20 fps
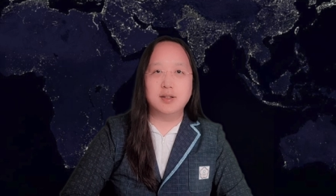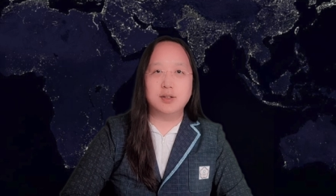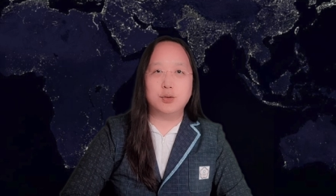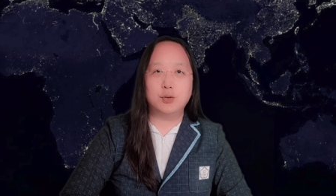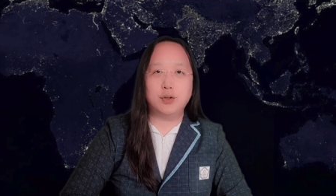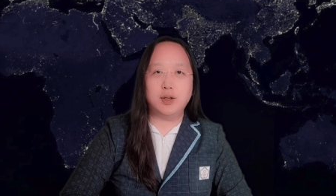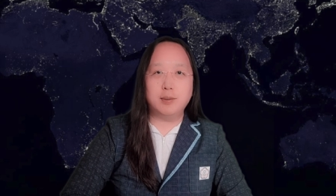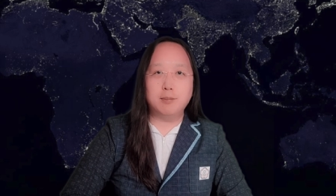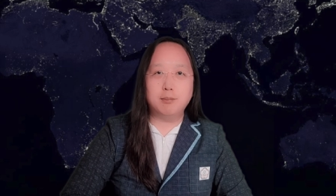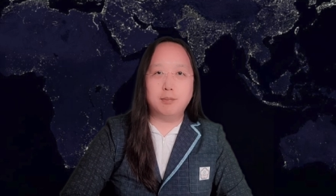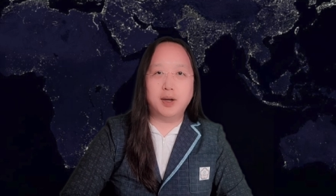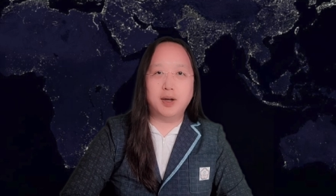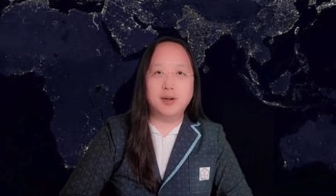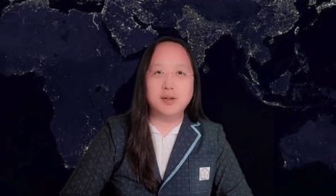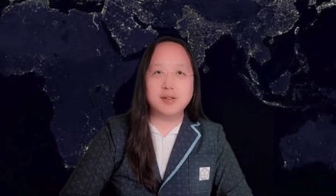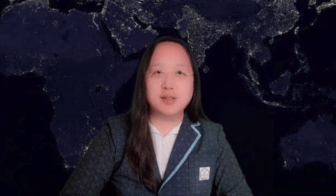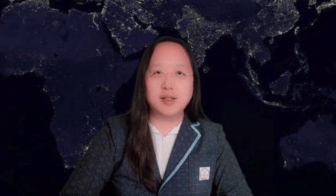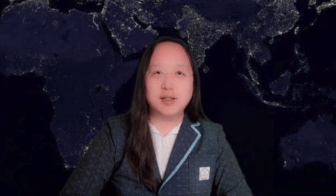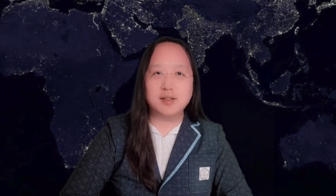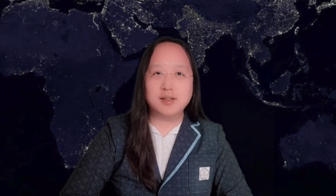to
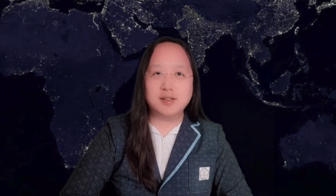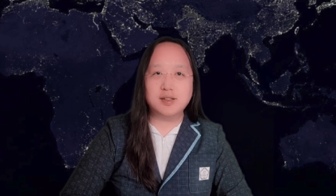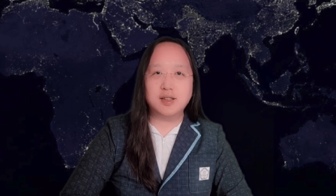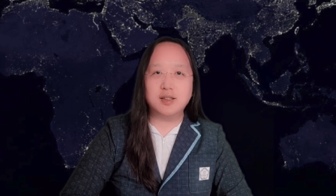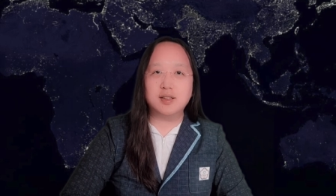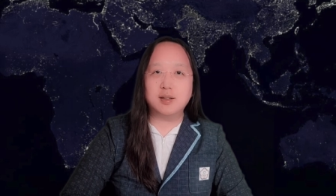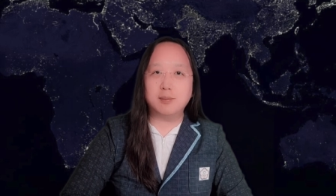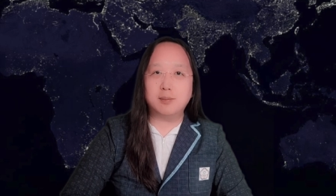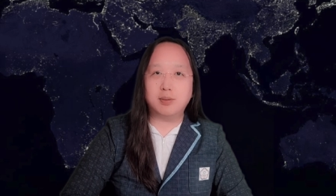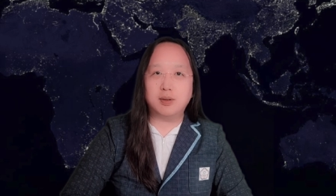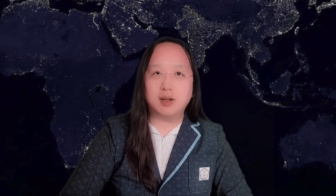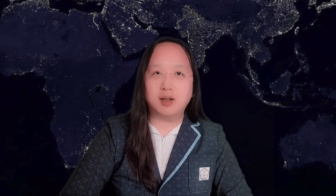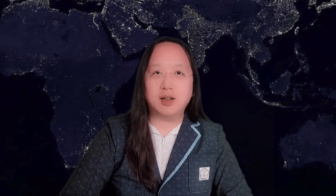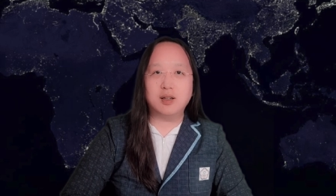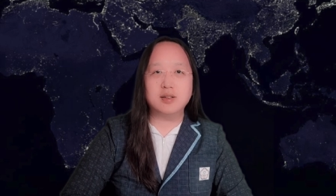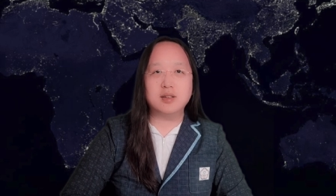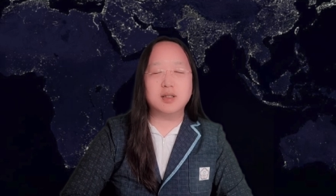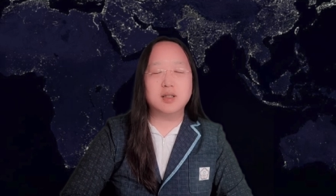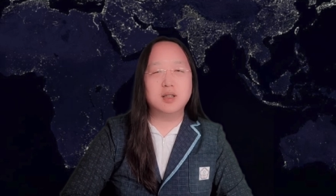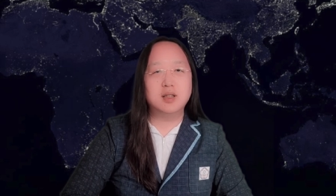impose a certain
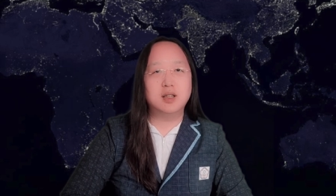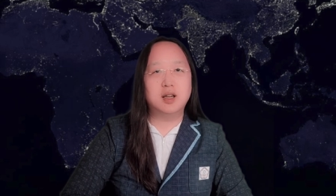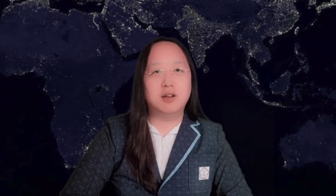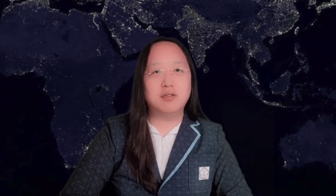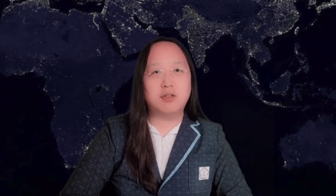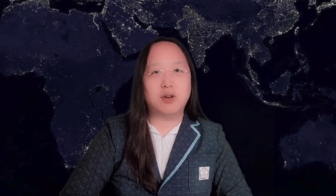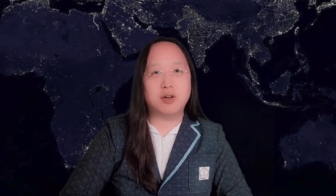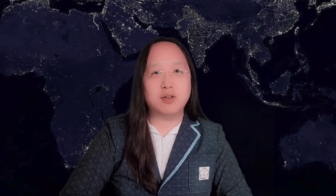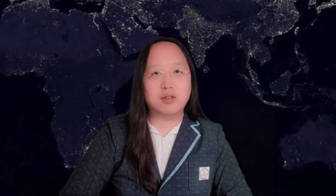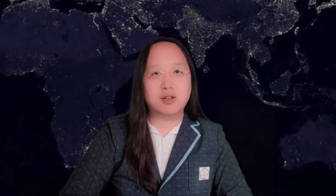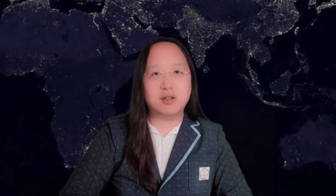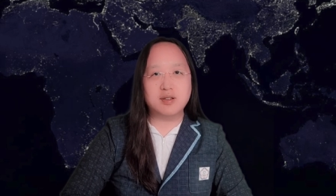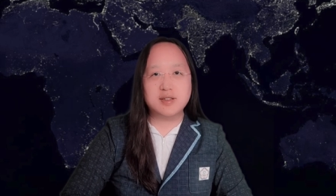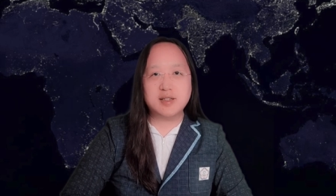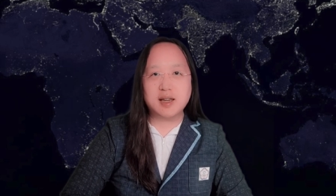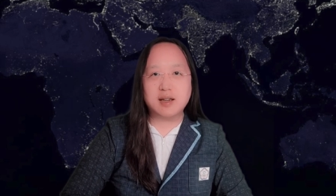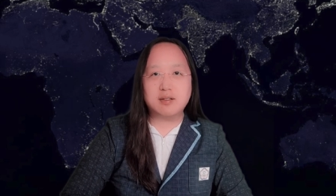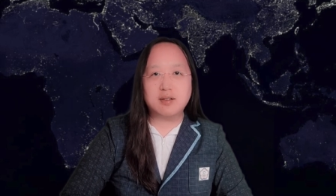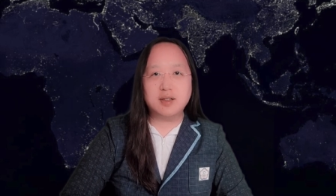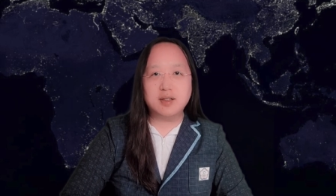brand of
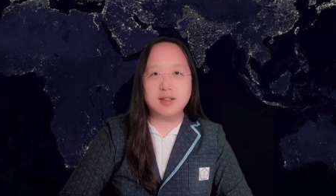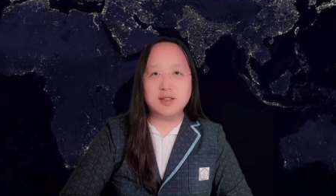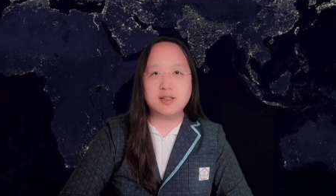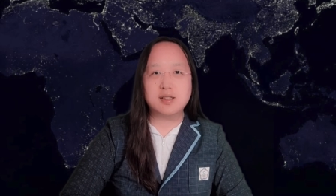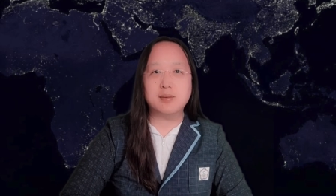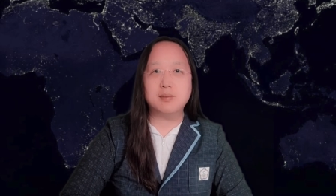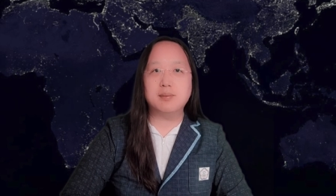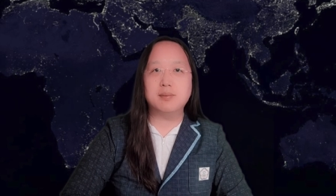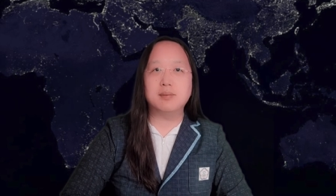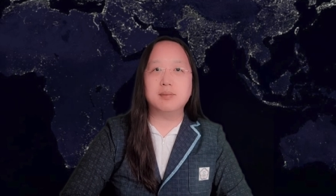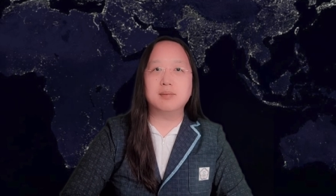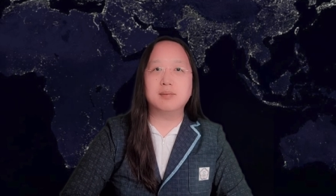authoritarianism.